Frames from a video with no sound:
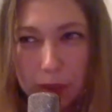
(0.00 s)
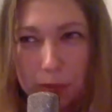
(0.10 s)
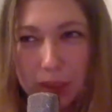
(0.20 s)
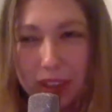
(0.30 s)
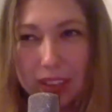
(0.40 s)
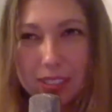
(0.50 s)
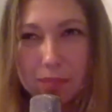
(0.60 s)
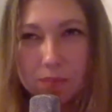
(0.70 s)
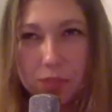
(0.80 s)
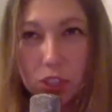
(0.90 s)
because
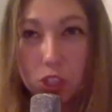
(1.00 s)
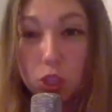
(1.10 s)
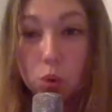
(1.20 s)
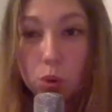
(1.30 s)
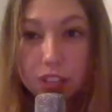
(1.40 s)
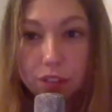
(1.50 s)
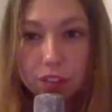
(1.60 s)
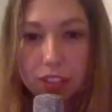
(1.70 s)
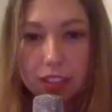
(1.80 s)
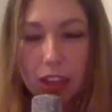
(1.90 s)
you are
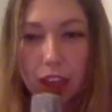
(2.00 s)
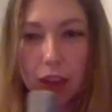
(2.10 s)
definitely,